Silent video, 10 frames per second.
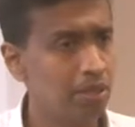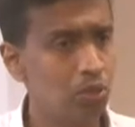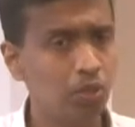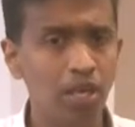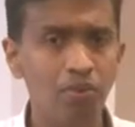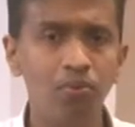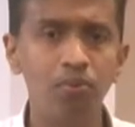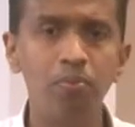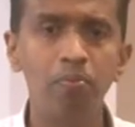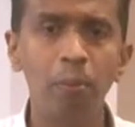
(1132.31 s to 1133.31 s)
So
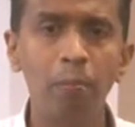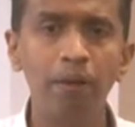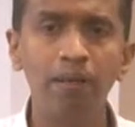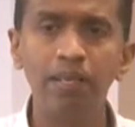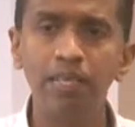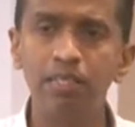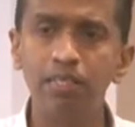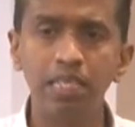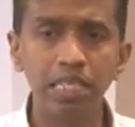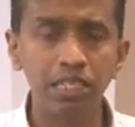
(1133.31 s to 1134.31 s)
therefore,
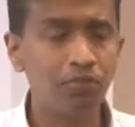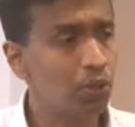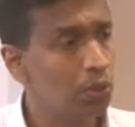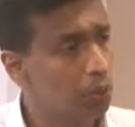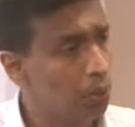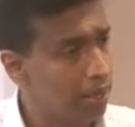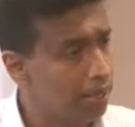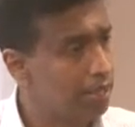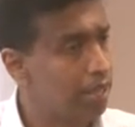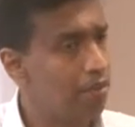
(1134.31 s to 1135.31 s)
it's easy for you to
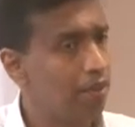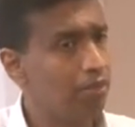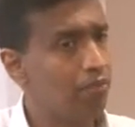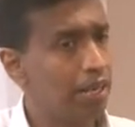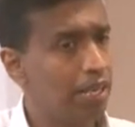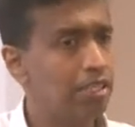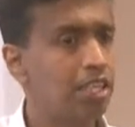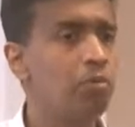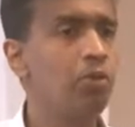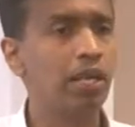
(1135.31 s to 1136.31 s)
understand what finance
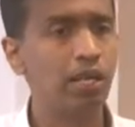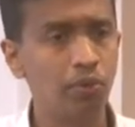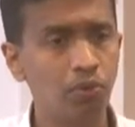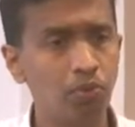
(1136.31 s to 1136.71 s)
communicate to you.